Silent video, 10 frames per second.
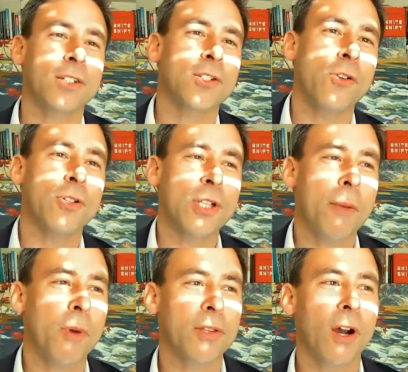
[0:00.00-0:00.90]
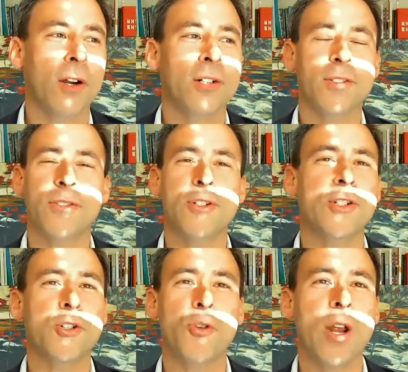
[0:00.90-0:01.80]
So for example, in our diversity
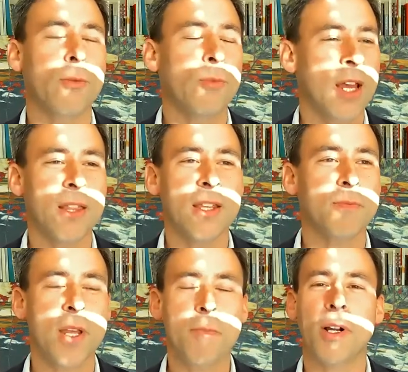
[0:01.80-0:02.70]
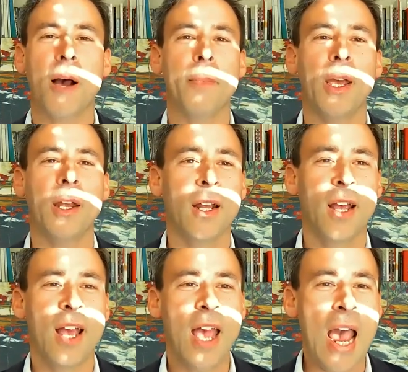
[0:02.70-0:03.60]
training, we had these people come in
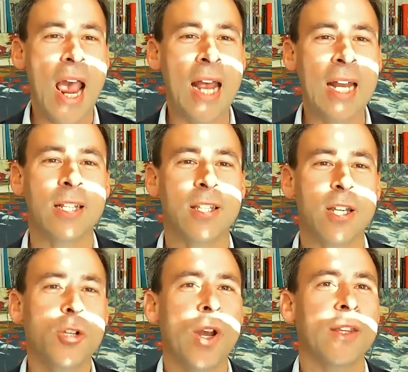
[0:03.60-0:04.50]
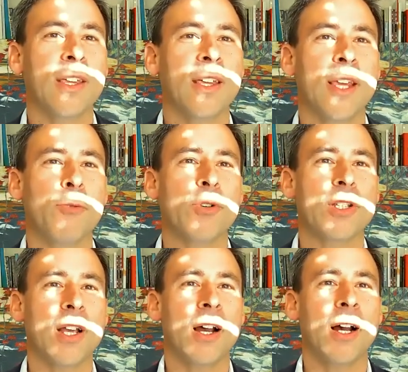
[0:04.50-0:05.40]
and insinuate that there
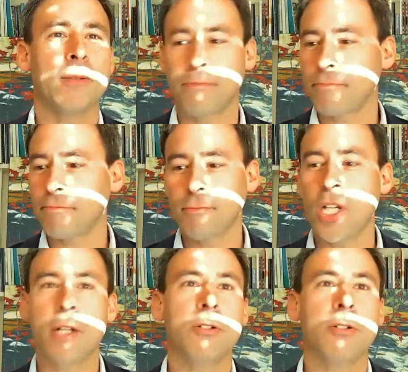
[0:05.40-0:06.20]
was gender